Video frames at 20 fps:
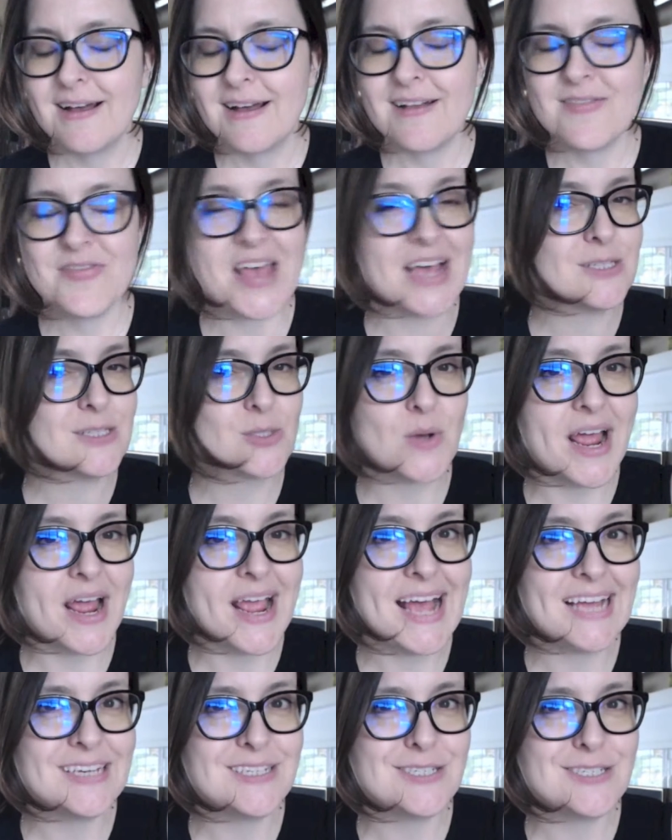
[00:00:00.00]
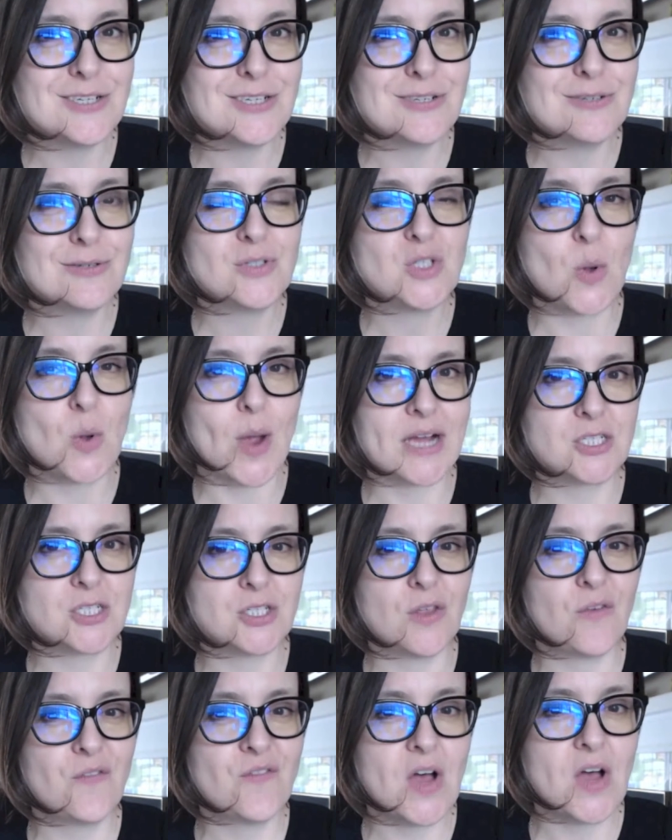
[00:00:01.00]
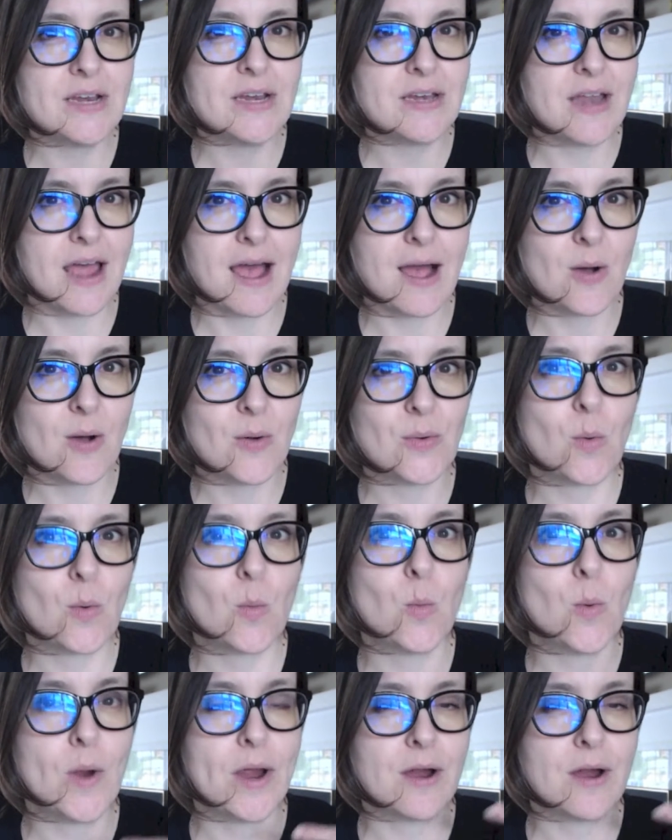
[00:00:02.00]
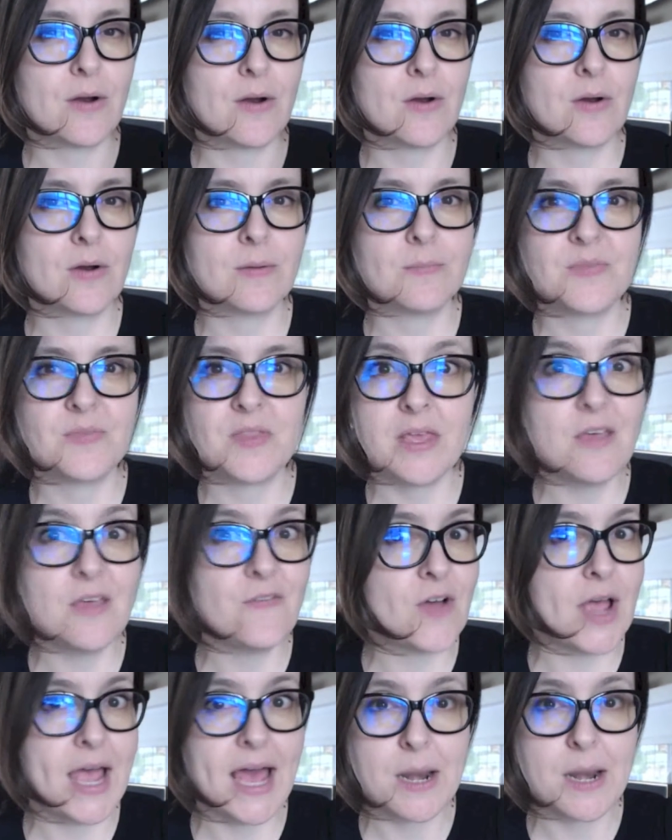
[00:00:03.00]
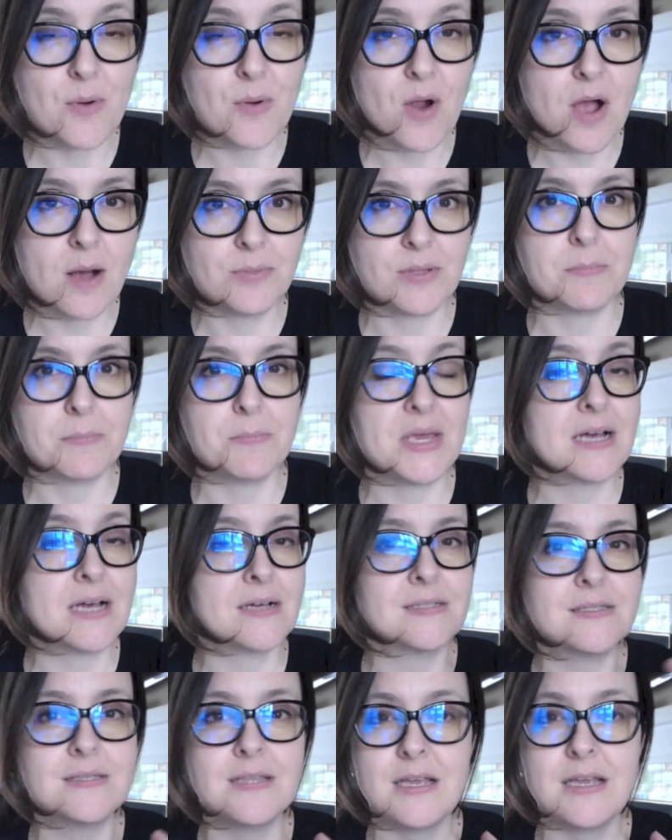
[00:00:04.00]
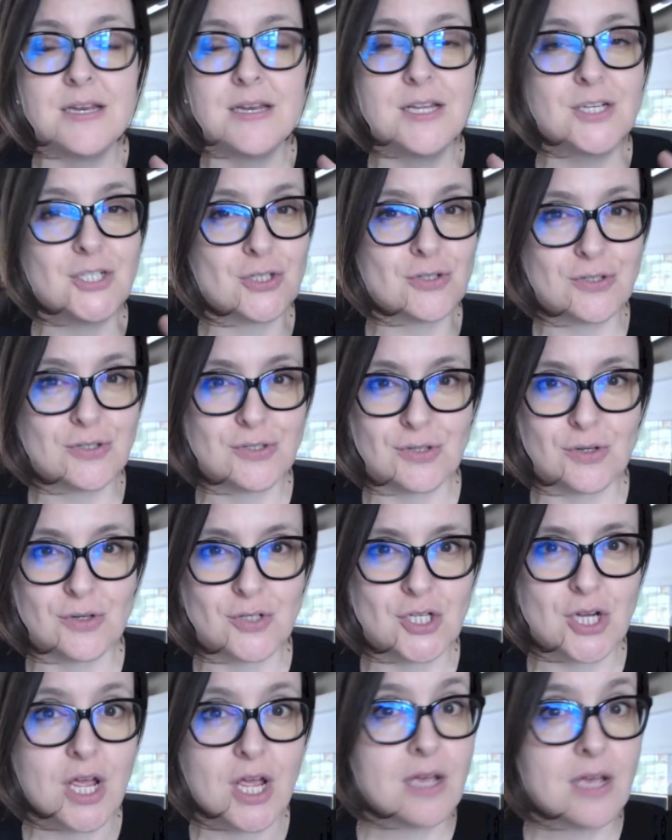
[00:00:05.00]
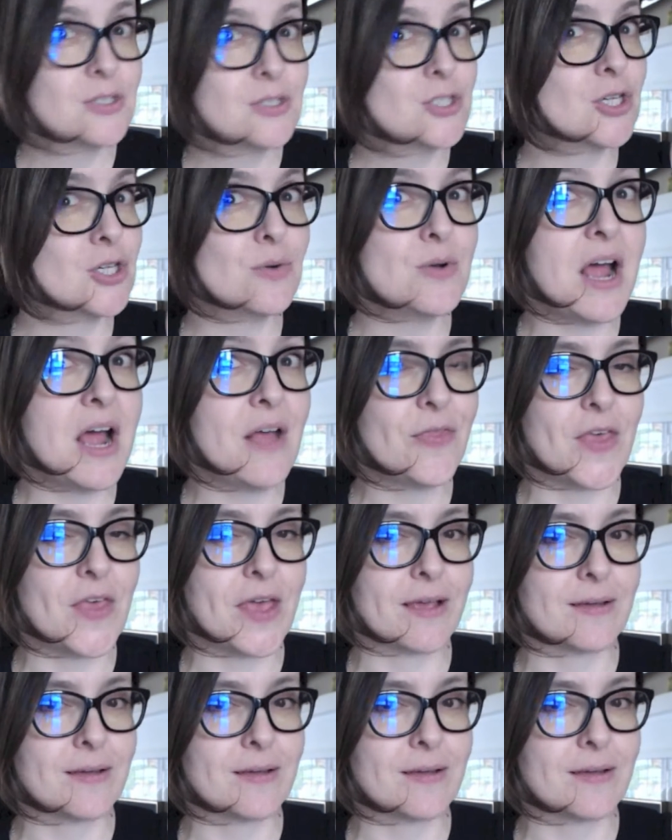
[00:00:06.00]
That's what I had to do to actually find out where if I had a problem, because the initial search showed nothing.